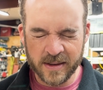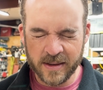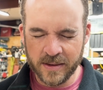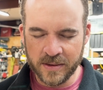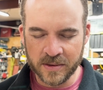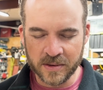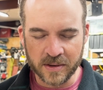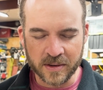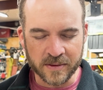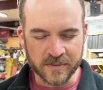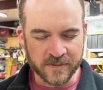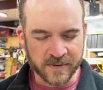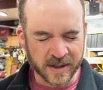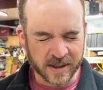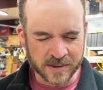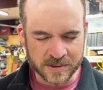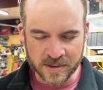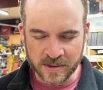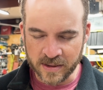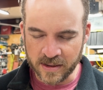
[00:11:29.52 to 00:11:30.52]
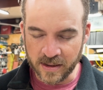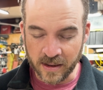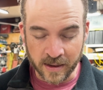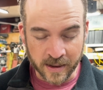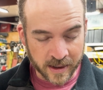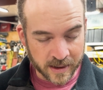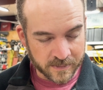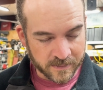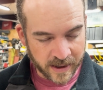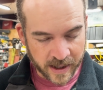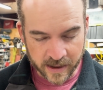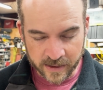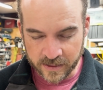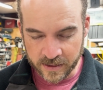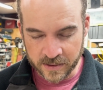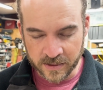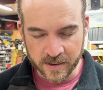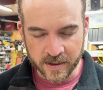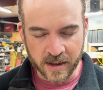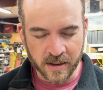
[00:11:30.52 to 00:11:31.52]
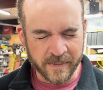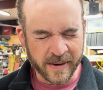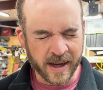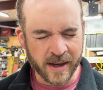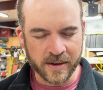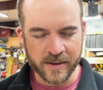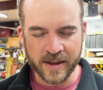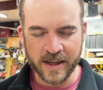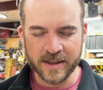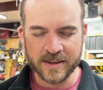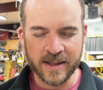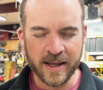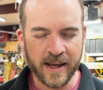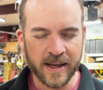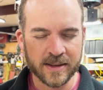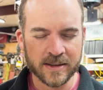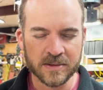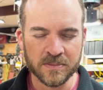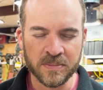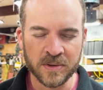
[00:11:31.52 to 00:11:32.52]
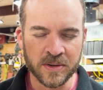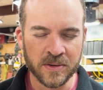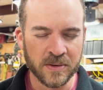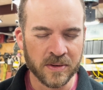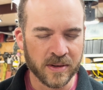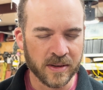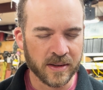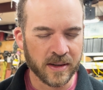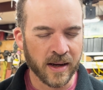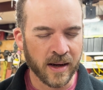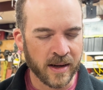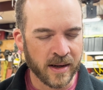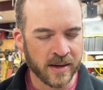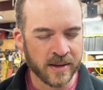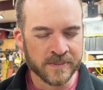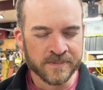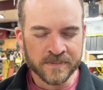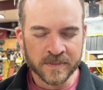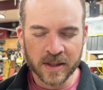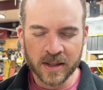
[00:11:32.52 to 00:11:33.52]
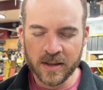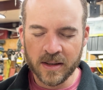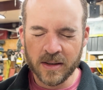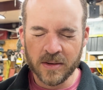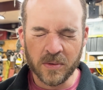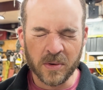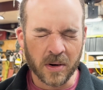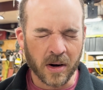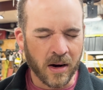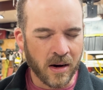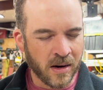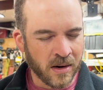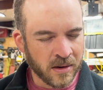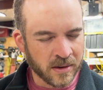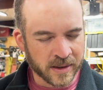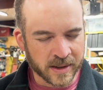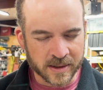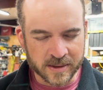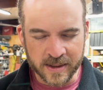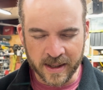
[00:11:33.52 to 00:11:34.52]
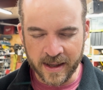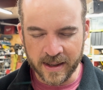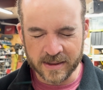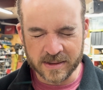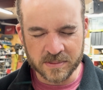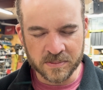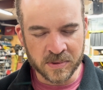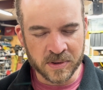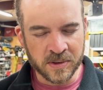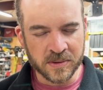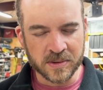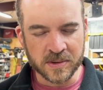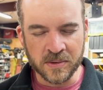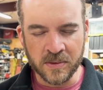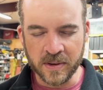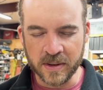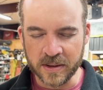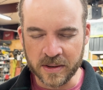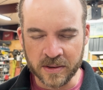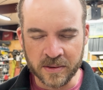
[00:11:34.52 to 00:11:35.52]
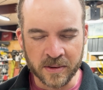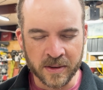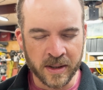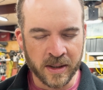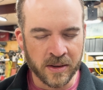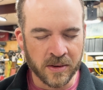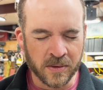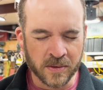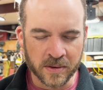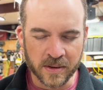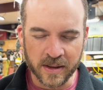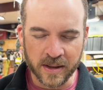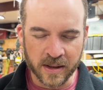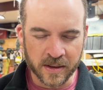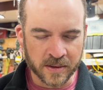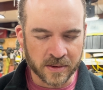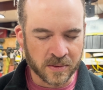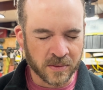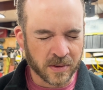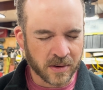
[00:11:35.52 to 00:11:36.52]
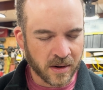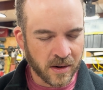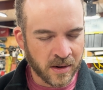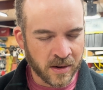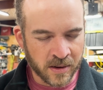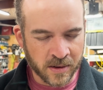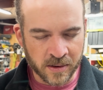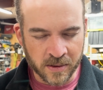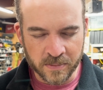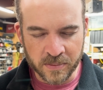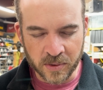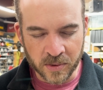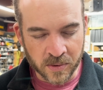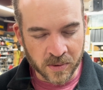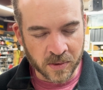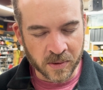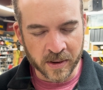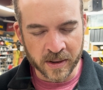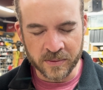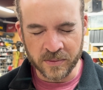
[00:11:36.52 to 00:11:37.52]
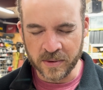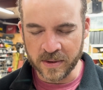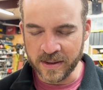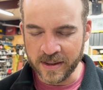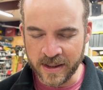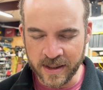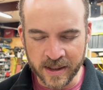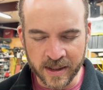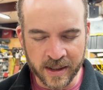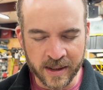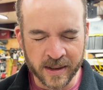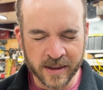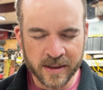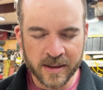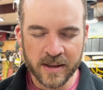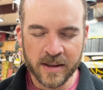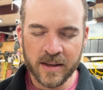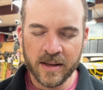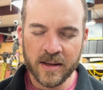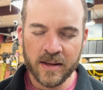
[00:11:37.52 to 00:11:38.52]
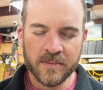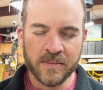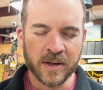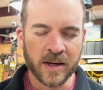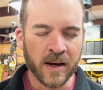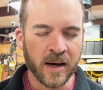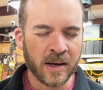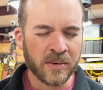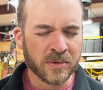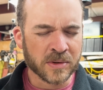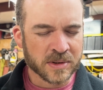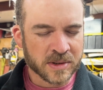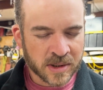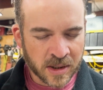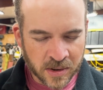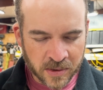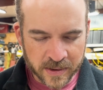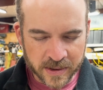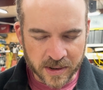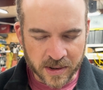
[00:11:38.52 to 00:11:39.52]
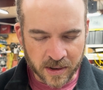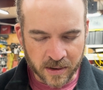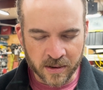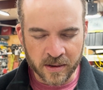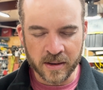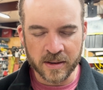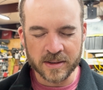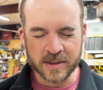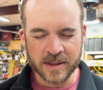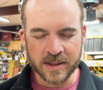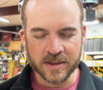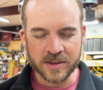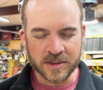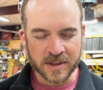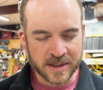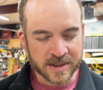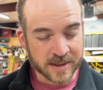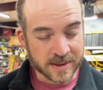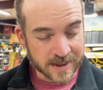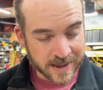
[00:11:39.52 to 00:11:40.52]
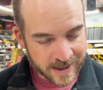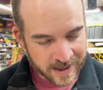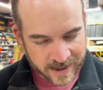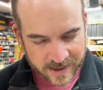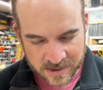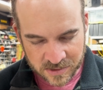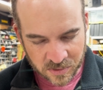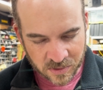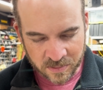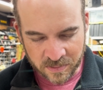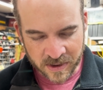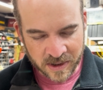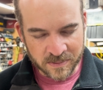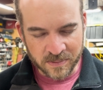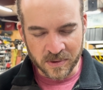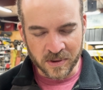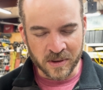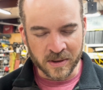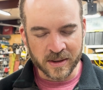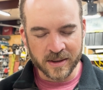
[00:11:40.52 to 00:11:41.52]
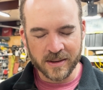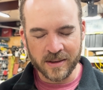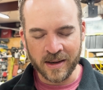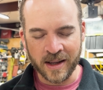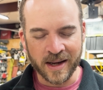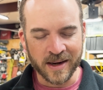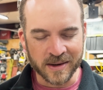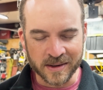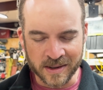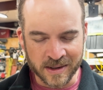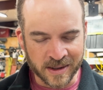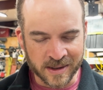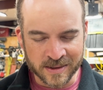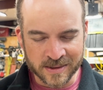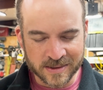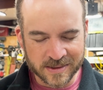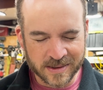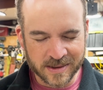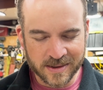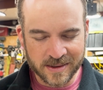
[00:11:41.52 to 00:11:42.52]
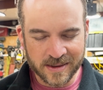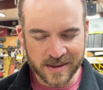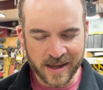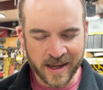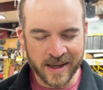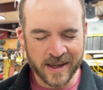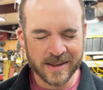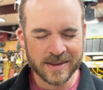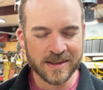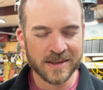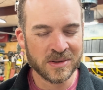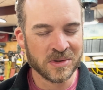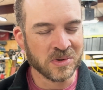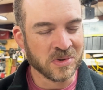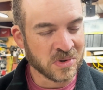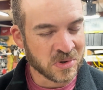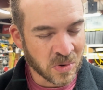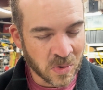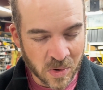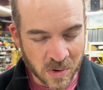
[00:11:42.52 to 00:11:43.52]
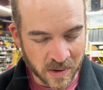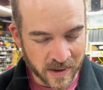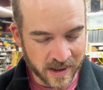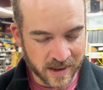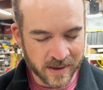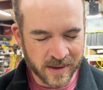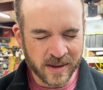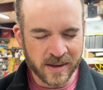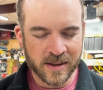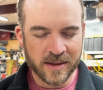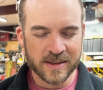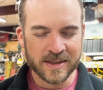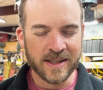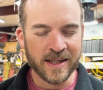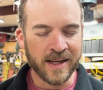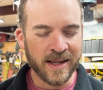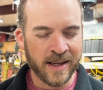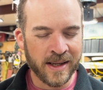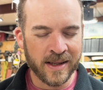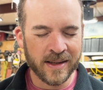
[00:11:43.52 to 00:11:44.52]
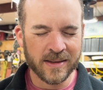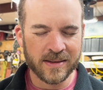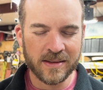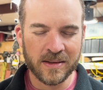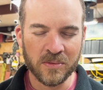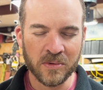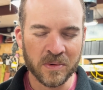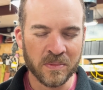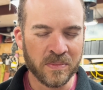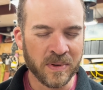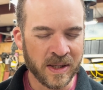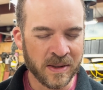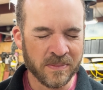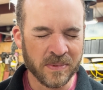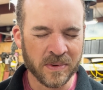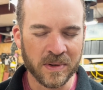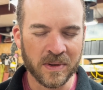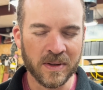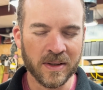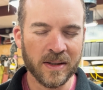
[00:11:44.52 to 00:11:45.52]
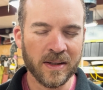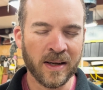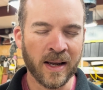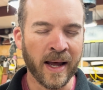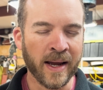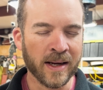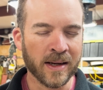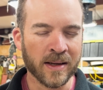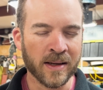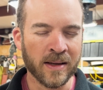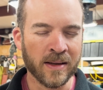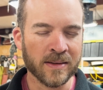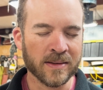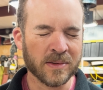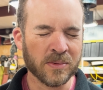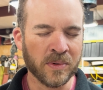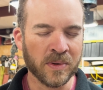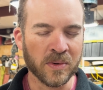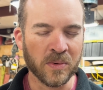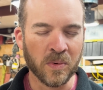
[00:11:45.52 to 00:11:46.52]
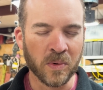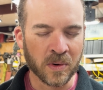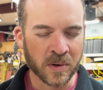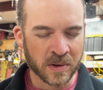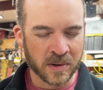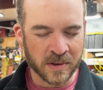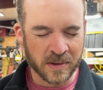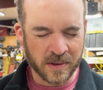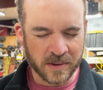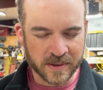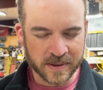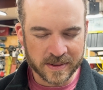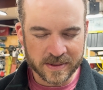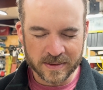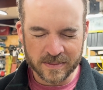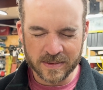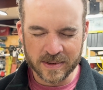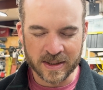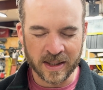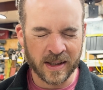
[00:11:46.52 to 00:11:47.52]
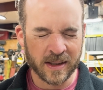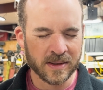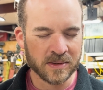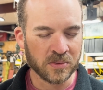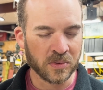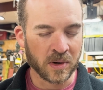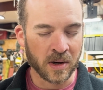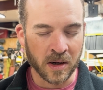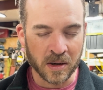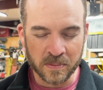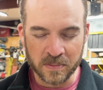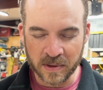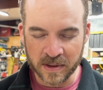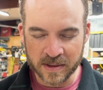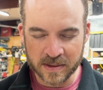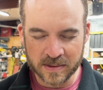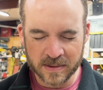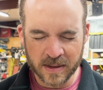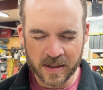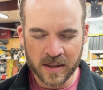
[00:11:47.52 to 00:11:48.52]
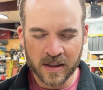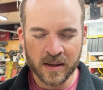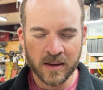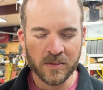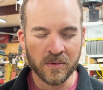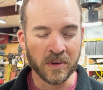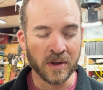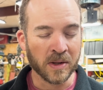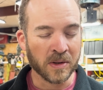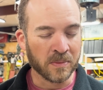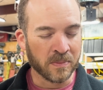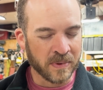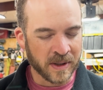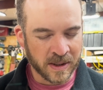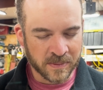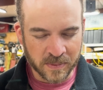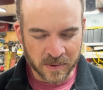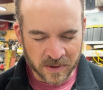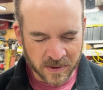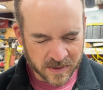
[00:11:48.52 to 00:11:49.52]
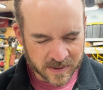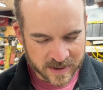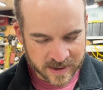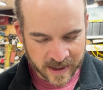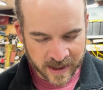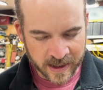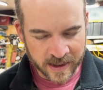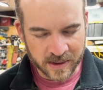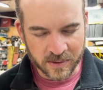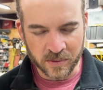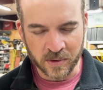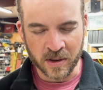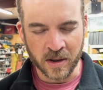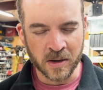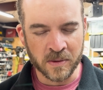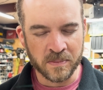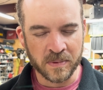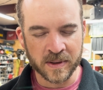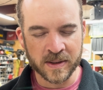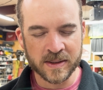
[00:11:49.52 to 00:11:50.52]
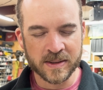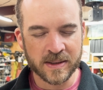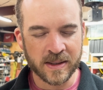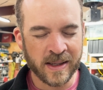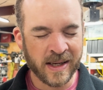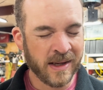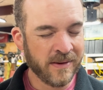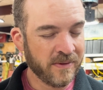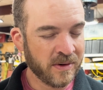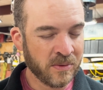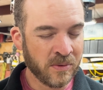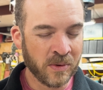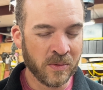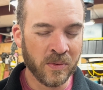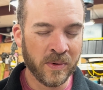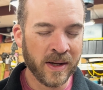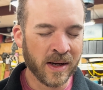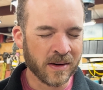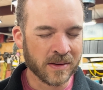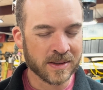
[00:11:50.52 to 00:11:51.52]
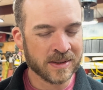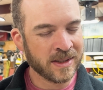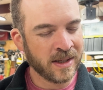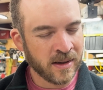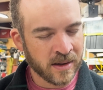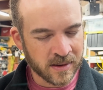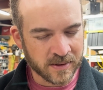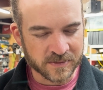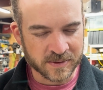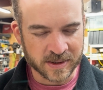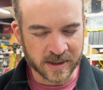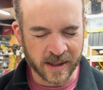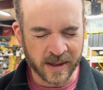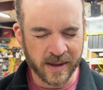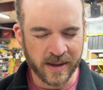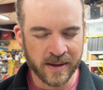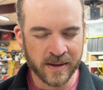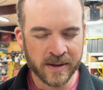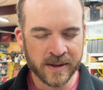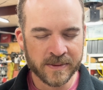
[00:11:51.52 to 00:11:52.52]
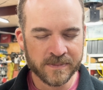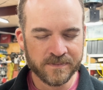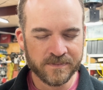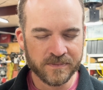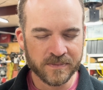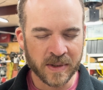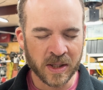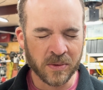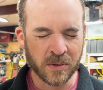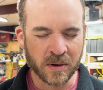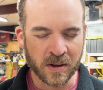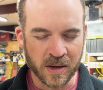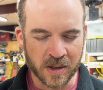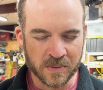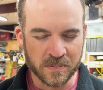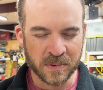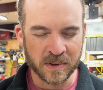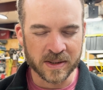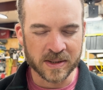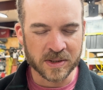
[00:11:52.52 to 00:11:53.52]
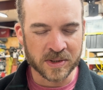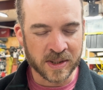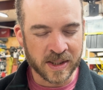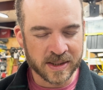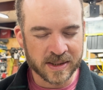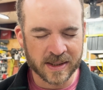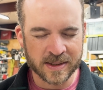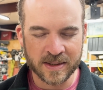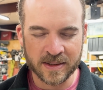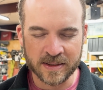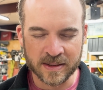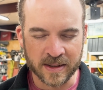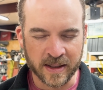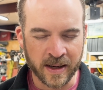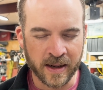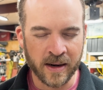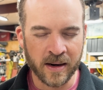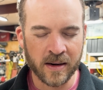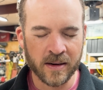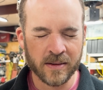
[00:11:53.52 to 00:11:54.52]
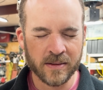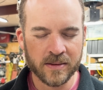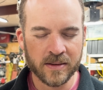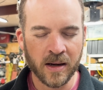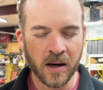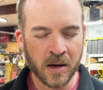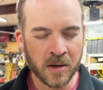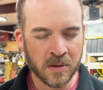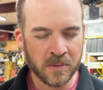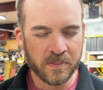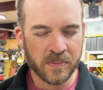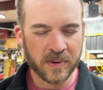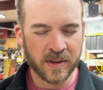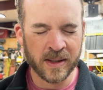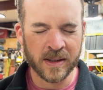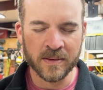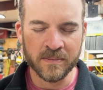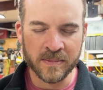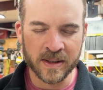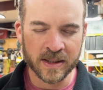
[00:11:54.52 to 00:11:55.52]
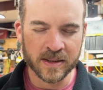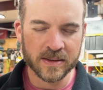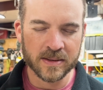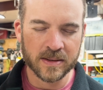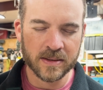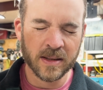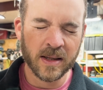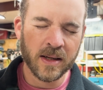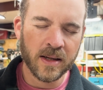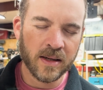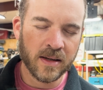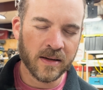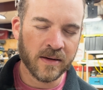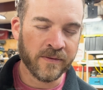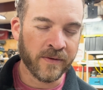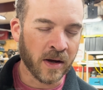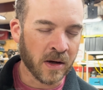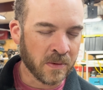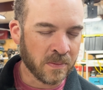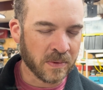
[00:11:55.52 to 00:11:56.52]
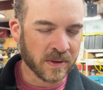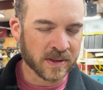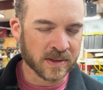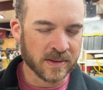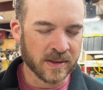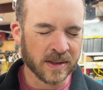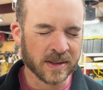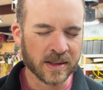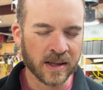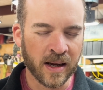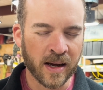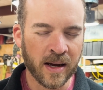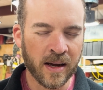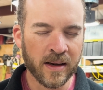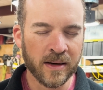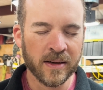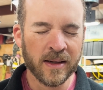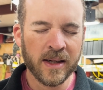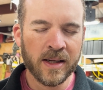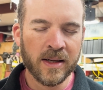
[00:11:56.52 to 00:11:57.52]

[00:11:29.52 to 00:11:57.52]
your conviction that led Matthew to come out of that tax booth. And God, we're all in a tax booth to one degree or another. We're all poor and we're needy. But God, we're so encouraged that Jesus eats with people like us. And it's his joy to eat with people like us. When the world says we're hopeless, when other people say that we're hopeless, and even when we ourselves say that we're hopeless, Jesus is there, hope in the midst of hopelessness. God,